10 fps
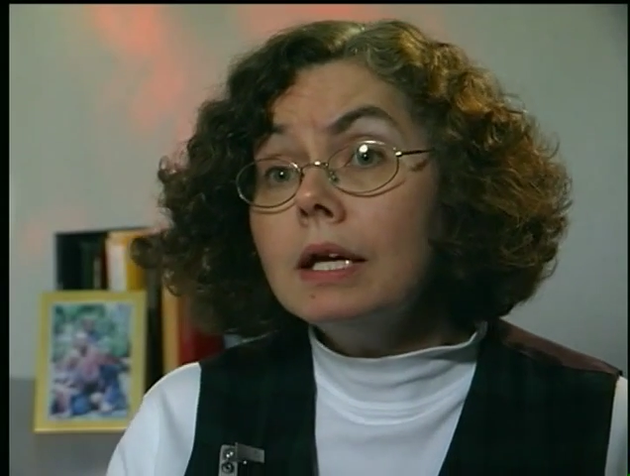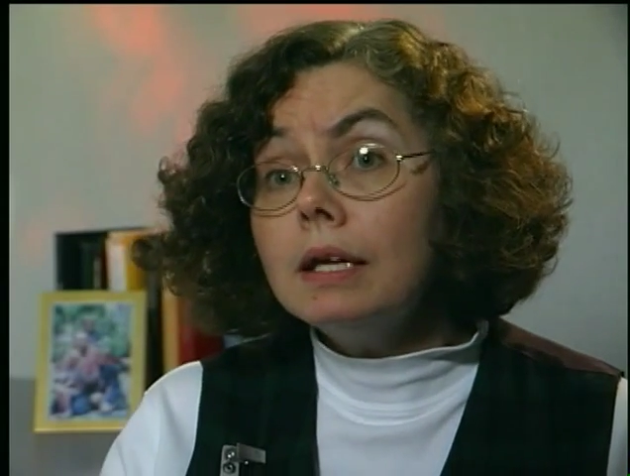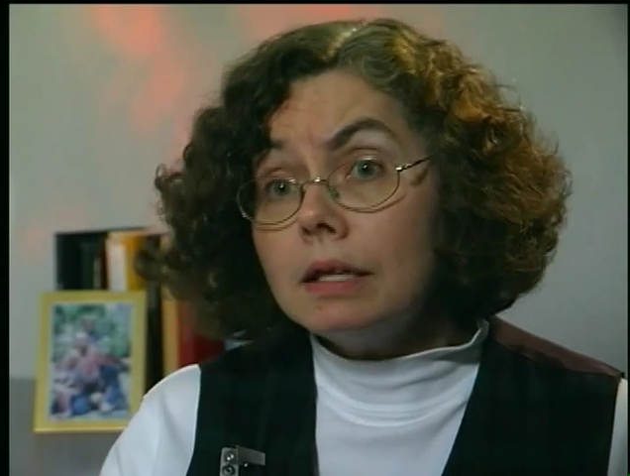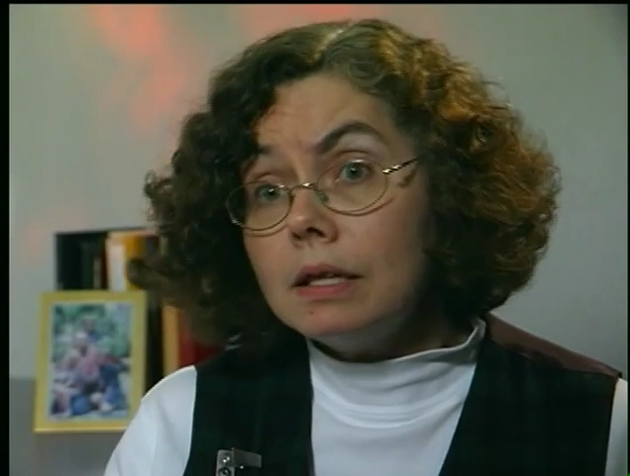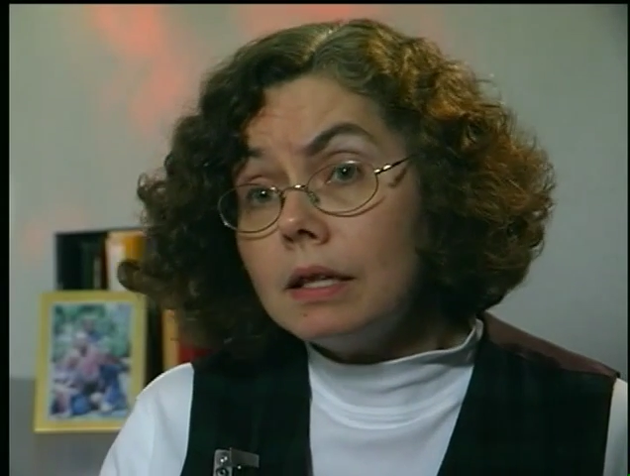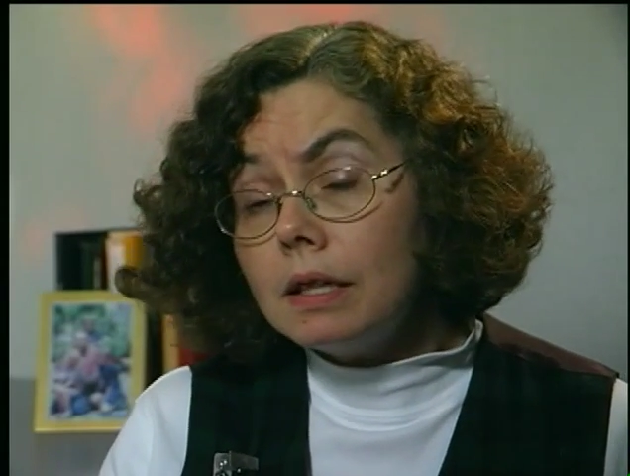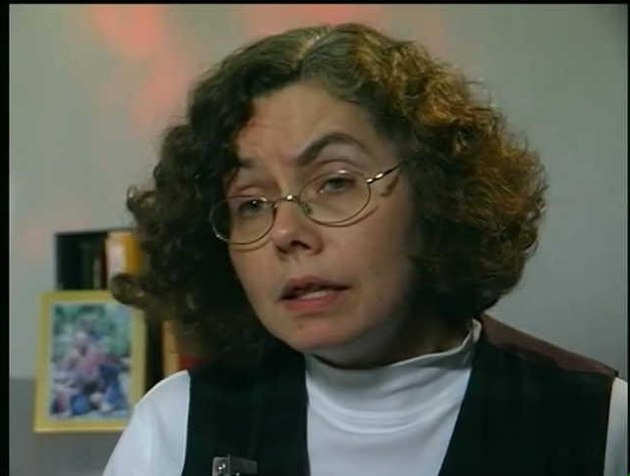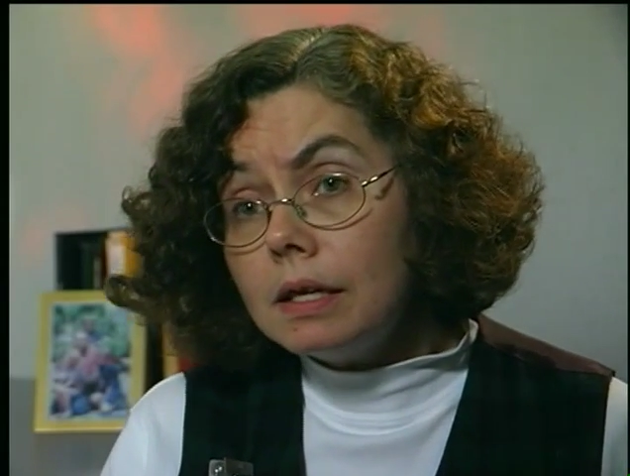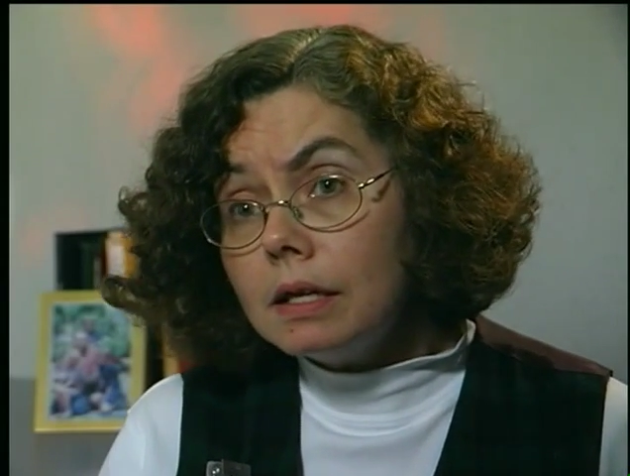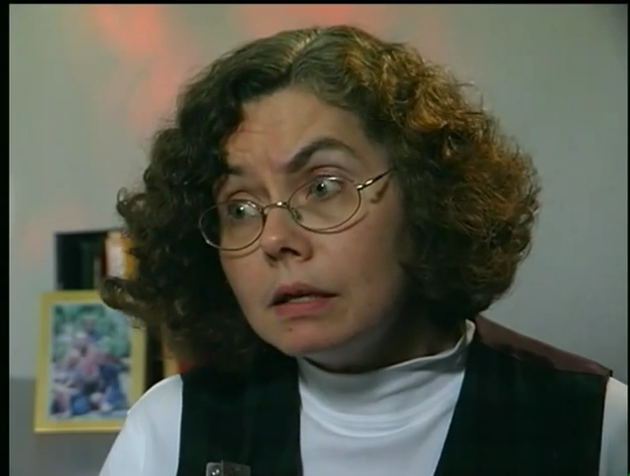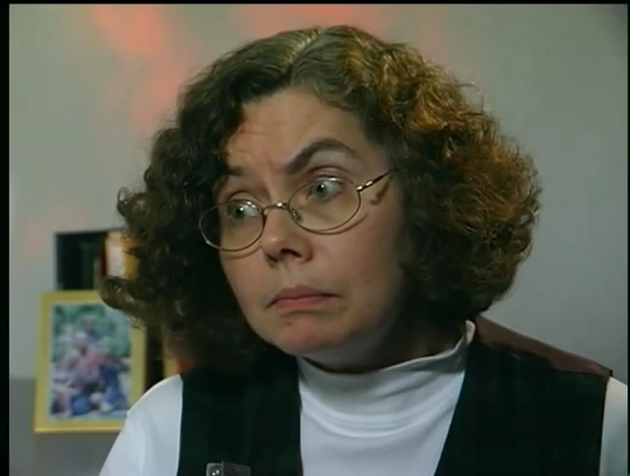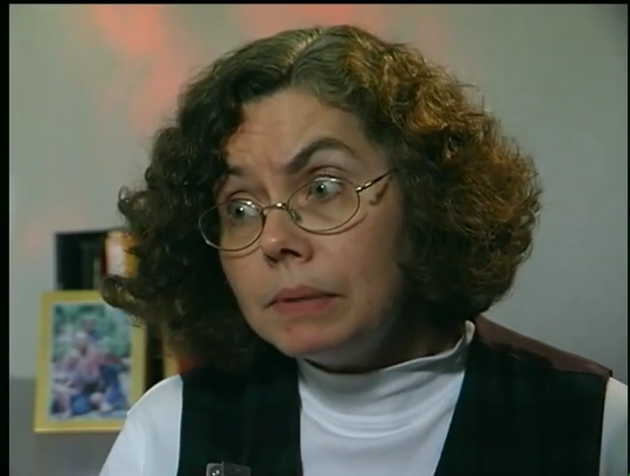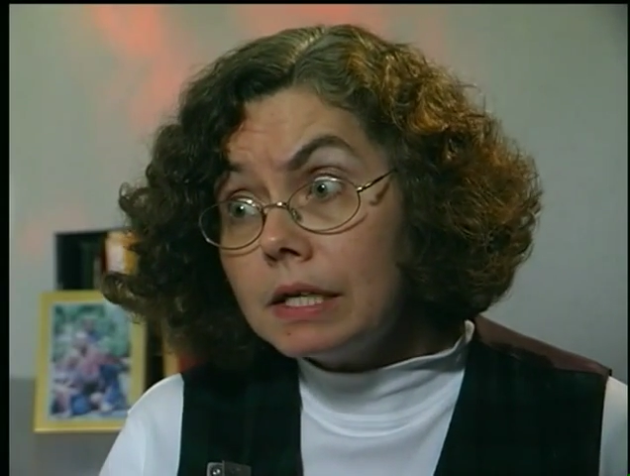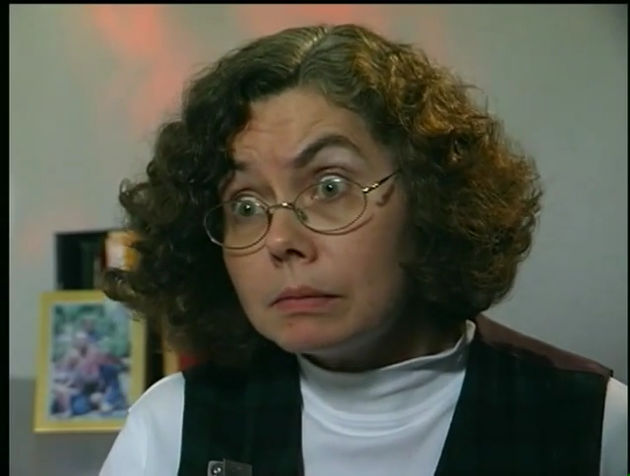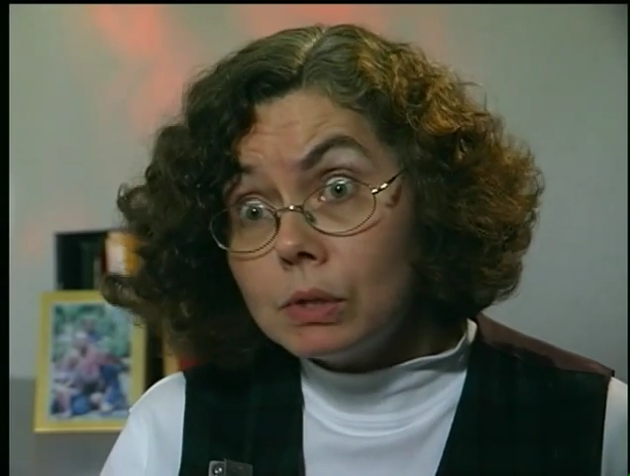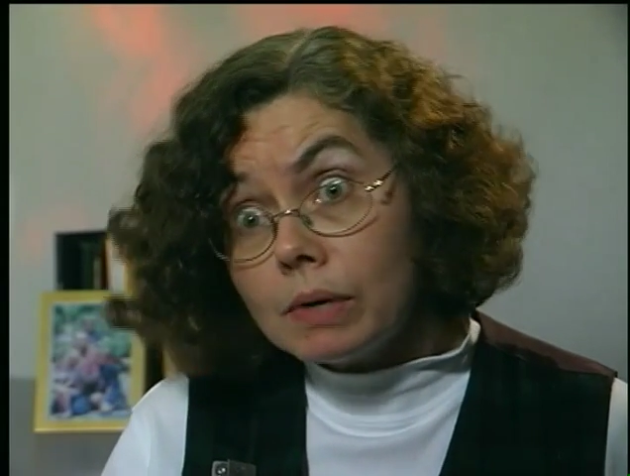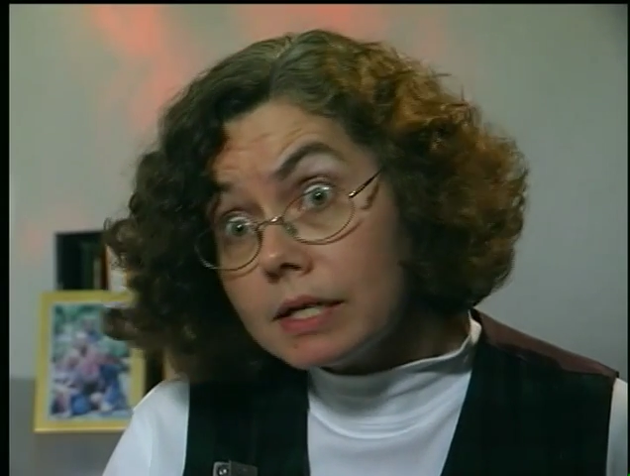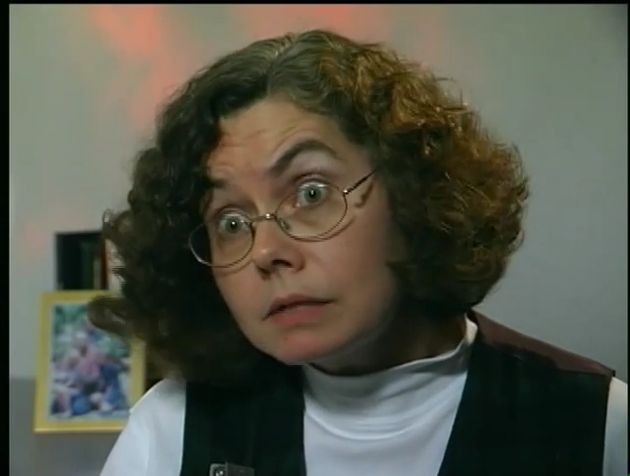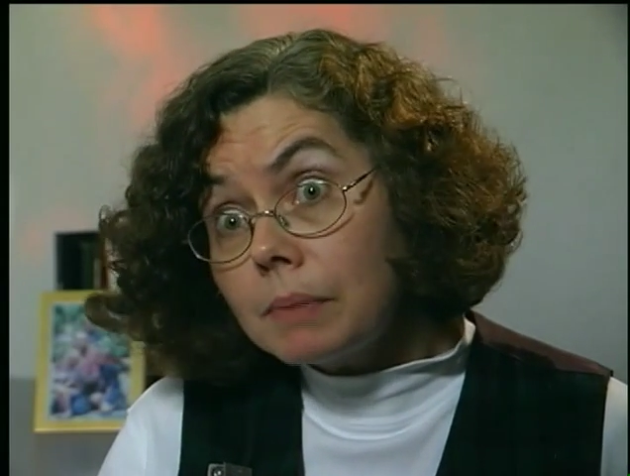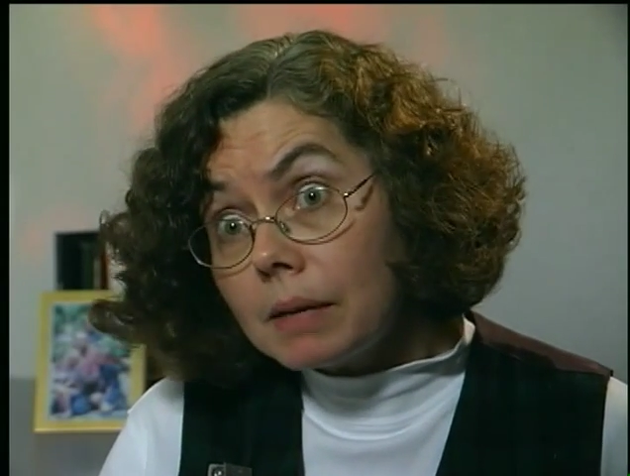in the BWS